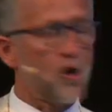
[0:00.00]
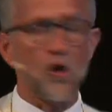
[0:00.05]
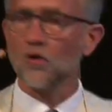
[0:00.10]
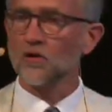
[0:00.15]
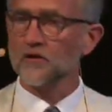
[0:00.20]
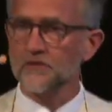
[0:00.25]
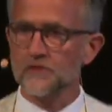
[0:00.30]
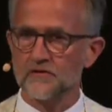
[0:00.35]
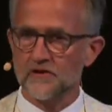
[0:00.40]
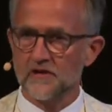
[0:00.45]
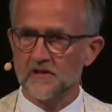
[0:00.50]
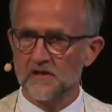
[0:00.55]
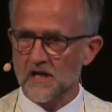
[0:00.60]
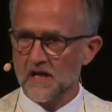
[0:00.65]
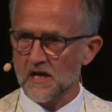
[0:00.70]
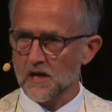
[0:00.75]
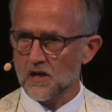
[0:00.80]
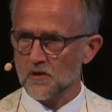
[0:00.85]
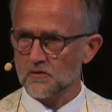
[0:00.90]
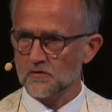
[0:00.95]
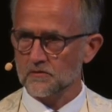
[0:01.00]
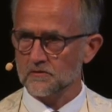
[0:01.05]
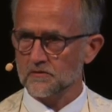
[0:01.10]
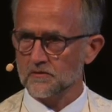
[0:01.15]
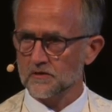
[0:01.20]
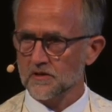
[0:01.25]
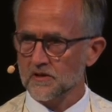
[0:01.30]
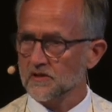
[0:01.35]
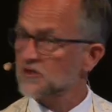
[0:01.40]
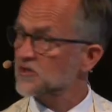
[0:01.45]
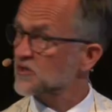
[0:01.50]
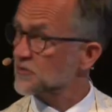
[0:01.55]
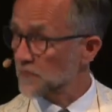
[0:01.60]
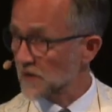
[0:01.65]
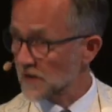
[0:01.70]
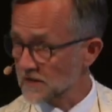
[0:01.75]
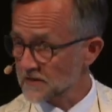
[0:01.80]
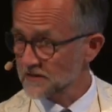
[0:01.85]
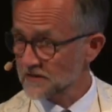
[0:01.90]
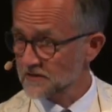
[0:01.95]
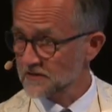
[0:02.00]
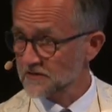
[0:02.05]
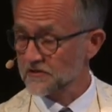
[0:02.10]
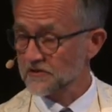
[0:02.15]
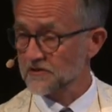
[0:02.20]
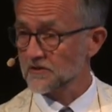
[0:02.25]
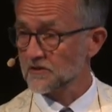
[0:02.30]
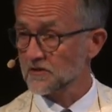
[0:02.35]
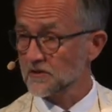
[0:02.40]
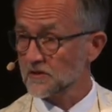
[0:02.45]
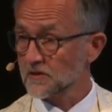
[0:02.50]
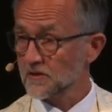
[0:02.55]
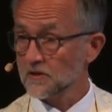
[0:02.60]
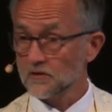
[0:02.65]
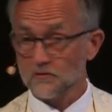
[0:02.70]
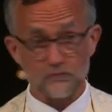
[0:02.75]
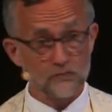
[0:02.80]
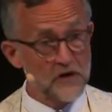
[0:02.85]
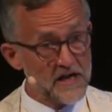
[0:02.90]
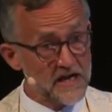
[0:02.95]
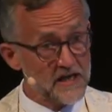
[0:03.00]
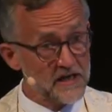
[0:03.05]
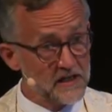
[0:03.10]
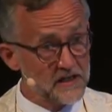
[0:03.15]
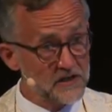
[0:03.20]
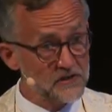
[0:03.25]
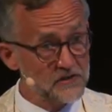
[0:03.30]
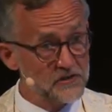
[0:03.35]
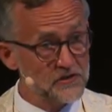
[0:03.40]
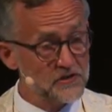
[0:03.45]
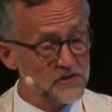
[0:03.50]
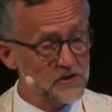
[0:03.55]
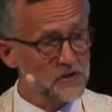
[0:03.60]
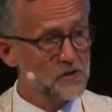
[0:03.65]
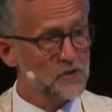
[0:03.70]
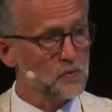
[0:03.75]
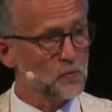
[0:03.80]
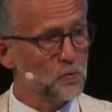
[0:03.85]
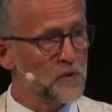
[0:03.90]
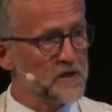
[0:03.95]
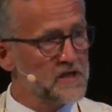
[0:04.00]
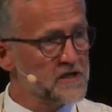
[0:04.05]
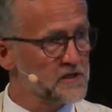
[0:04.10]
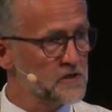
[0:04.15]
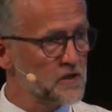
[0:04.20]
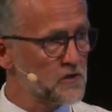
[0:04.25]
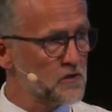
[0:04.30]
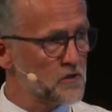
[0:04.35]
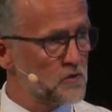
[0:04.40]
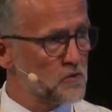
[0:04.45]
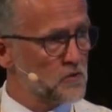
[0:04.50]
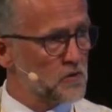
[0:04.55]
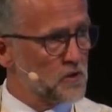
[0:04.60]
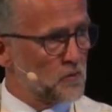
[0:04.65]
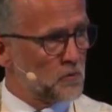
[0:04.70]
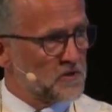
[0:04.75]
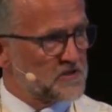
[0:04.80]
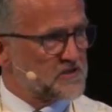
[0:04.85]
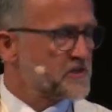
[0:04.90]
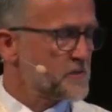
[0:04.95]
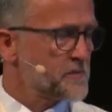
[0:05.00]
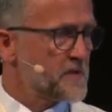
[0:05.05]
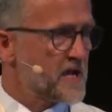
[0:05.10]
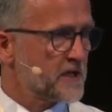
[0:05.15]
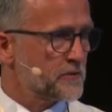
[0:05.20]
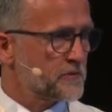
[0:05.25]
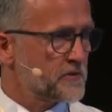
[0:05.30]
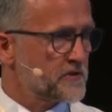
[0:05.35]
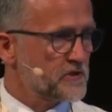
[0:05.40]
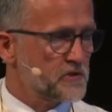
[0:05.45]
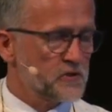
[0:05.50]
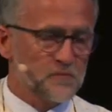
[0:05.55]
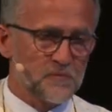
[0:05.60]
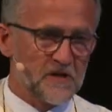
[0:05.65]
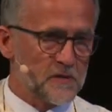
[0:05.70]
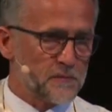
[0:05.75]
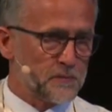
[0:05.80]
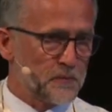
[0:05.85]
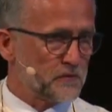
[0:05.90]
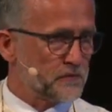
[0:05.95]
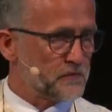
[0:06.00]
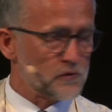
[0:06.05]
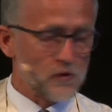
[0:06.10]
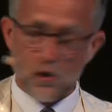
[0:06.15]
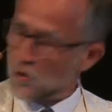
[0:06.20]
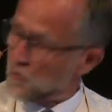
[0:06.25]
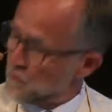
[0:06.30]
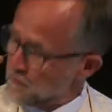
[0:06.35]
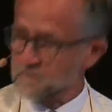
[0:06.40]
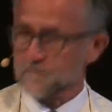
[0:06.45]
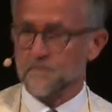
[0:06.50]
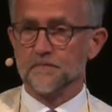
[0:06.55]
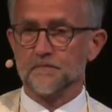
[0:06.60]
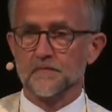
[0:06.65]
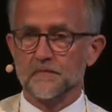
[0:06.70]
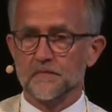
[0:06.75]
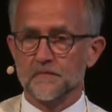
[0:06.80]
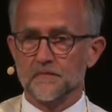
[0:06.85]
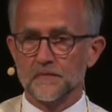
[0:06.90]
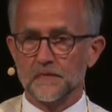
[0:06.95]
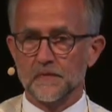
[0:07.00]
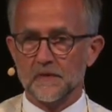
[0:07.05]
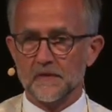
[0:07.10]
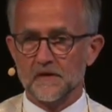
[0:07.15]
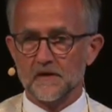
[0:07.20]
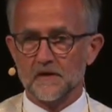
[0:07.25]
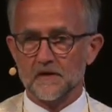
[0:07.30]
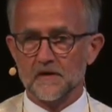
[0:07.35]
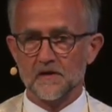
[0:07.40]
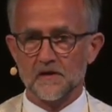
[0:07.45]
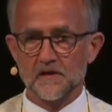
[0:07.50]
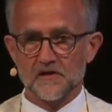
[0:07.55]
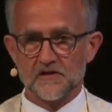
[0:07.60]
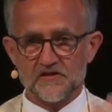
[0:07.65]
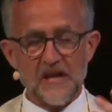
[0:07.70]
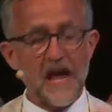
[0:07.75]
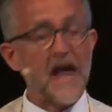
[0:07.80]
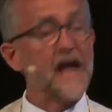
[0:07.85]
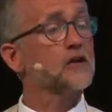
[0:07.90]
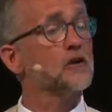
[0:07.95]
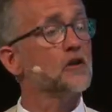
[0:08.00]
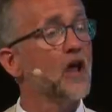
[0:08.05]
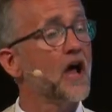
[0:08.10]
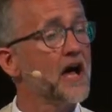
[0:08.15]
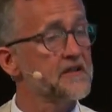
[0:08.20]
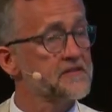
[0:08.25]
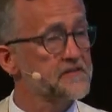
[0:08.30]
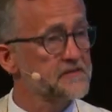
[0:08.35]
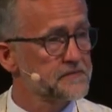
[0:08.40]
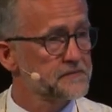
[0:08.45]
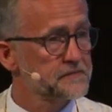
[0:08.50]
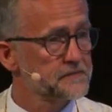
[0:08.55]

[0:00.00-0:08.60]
holier than thou, smugness, rage. We know what's the matter with you people. No, sackcloth.